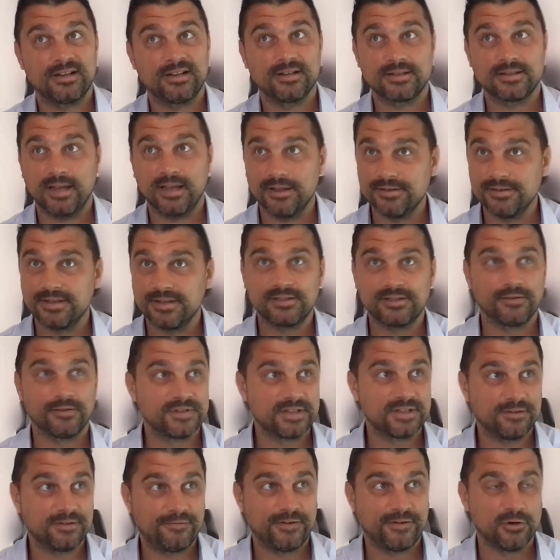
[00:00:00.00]
because Hunted's
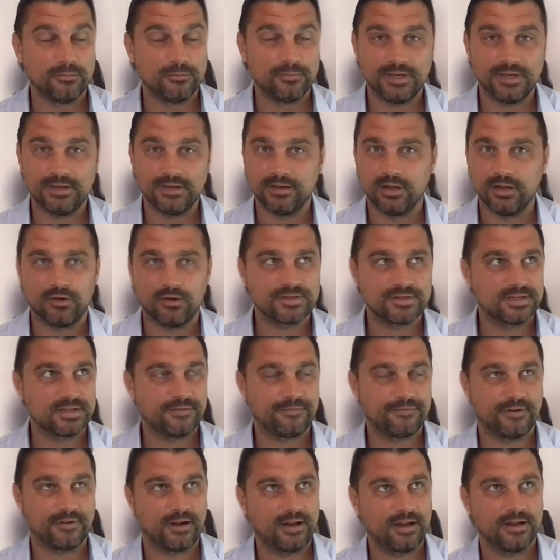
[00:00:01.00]
obviously filmed in lots of
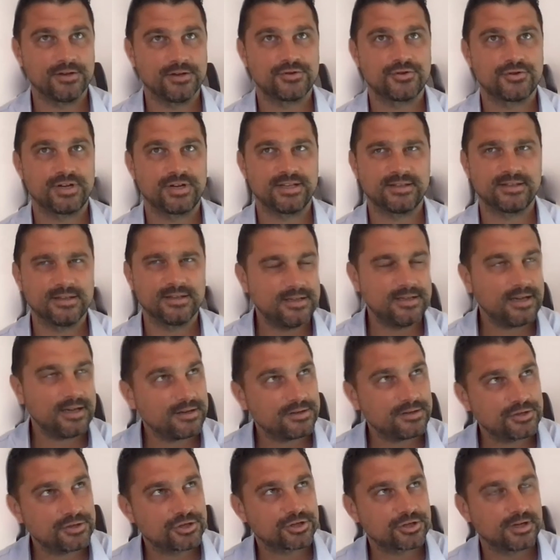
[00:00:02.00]
different countries. The
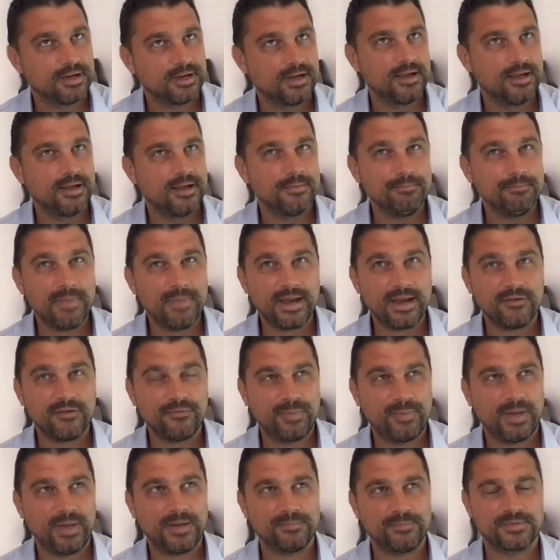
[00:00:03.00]
Dutch may
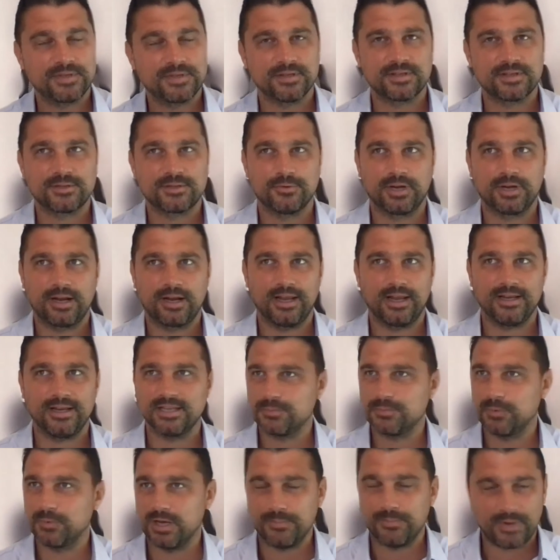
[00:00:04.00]
have pipped us to a clean
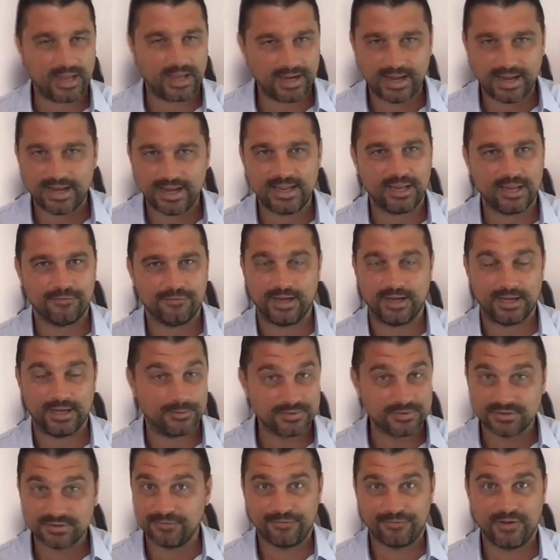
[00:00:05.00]
sweep, but in any event, it
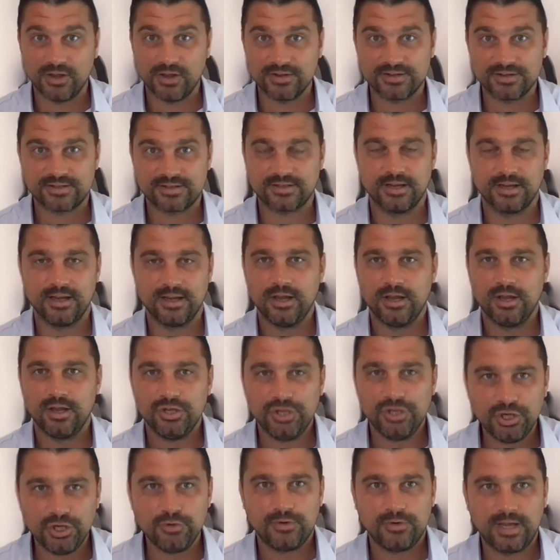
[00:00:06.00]
was the first
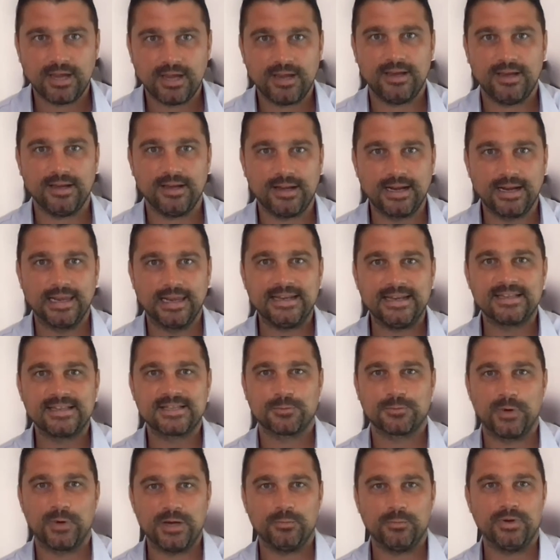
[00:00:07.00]
U K clean
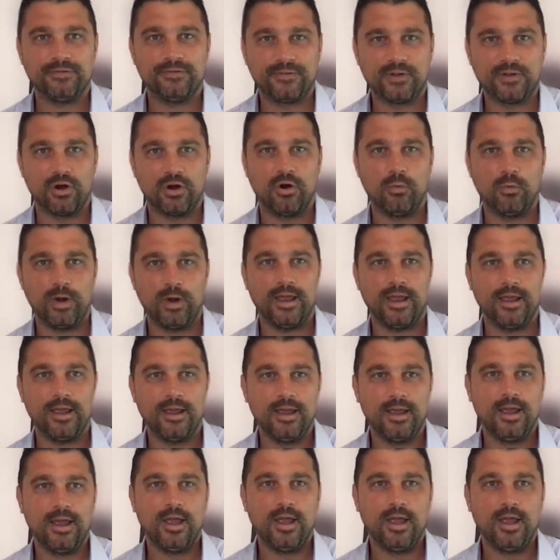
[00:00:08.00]
sweep we've got where